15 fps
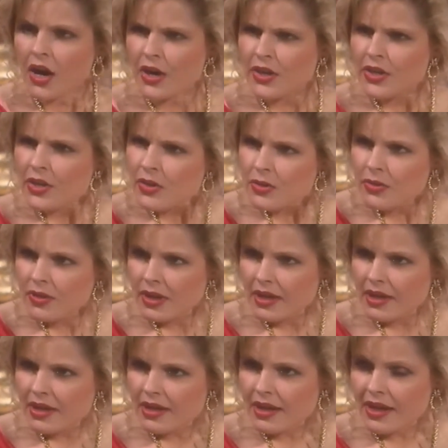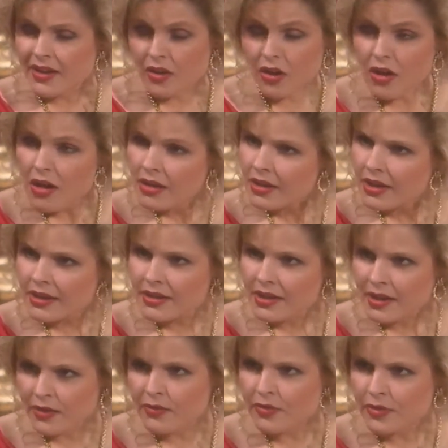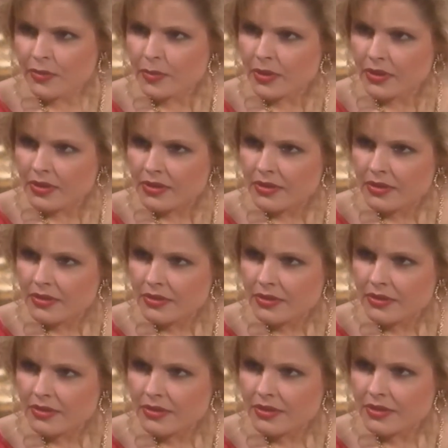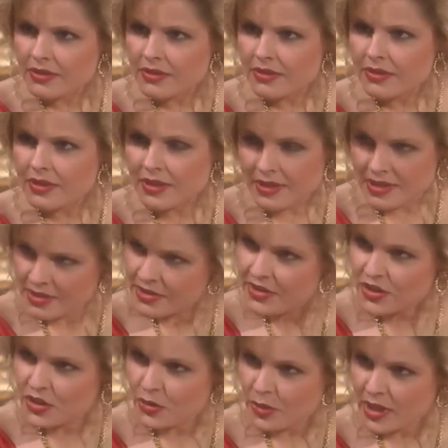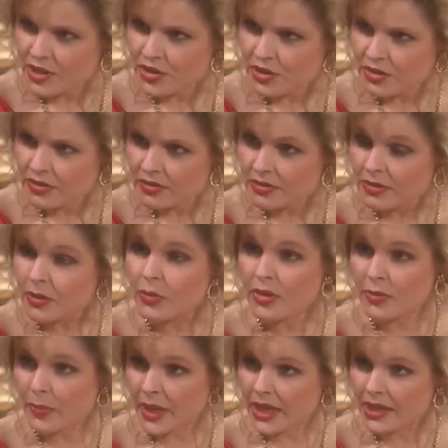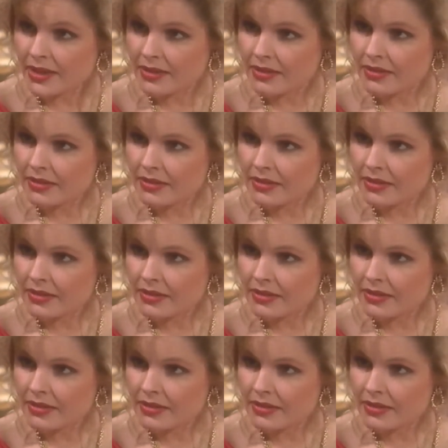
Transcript: Are you at all uncomfortable in this situation with me?